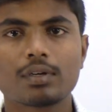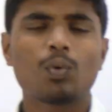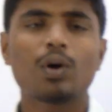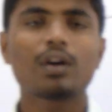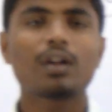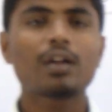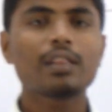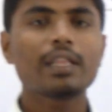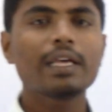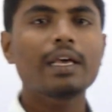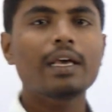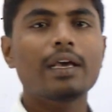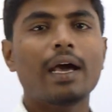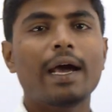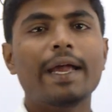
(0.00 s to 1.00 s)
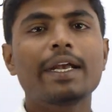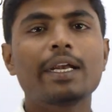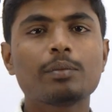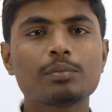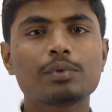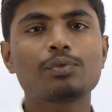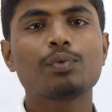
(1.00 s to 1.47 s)
What are the
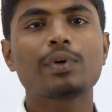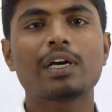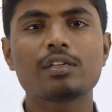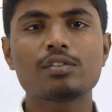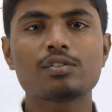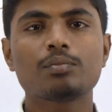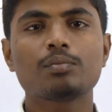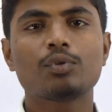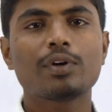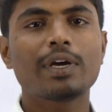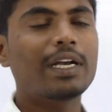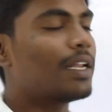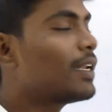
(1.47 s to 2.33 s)
items we consume to get